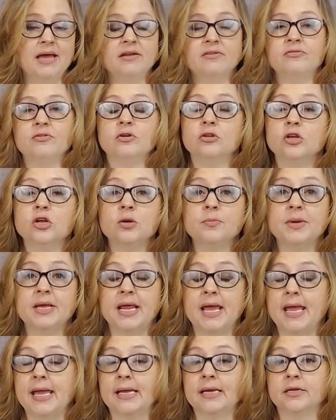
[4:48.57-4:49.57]
And if you're a little bit
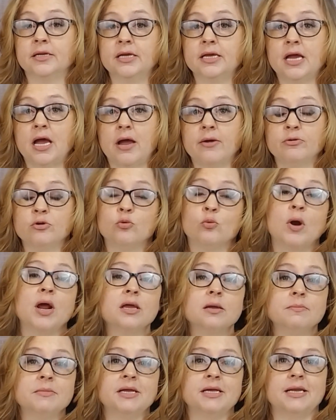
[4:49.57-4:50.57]
handy, I would
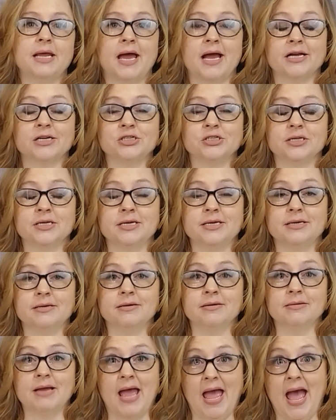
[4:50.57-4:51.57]
recommend
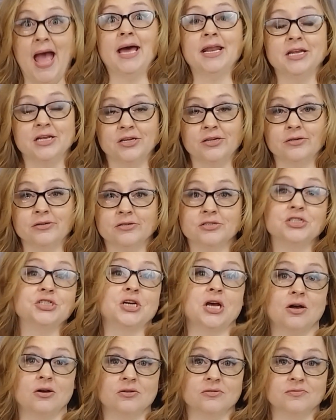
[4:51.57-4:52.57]
actually adding
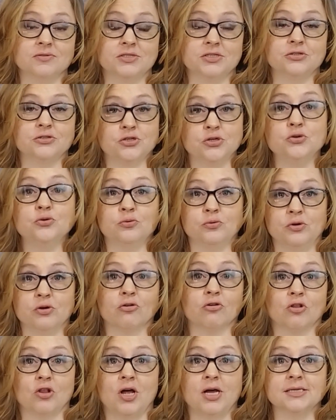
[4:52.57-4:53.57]
shelves to your
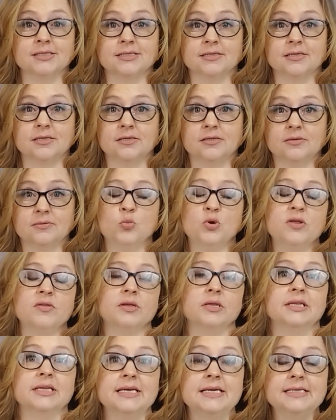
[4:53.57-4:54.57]
closet. One of the
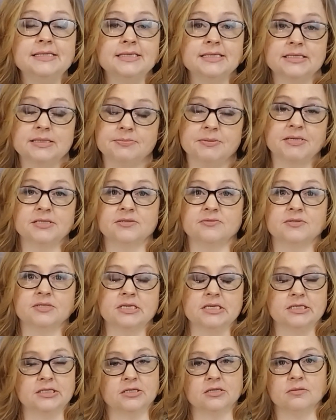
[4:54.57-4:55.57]
least expensive
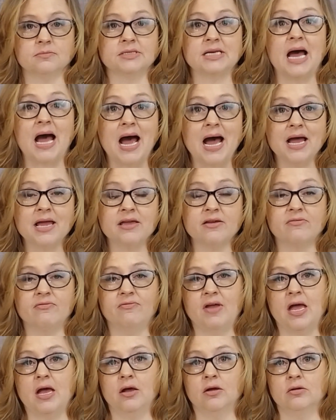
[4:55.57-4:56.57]
systems I have
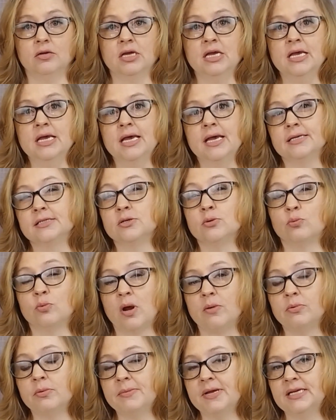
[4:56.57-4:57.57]
found is a
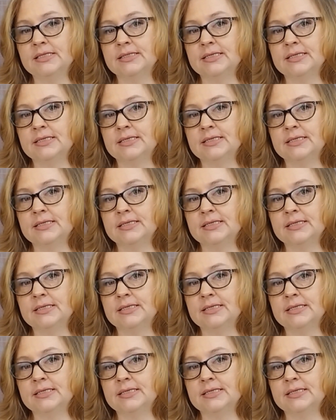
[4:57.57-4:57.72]
Rubbermaid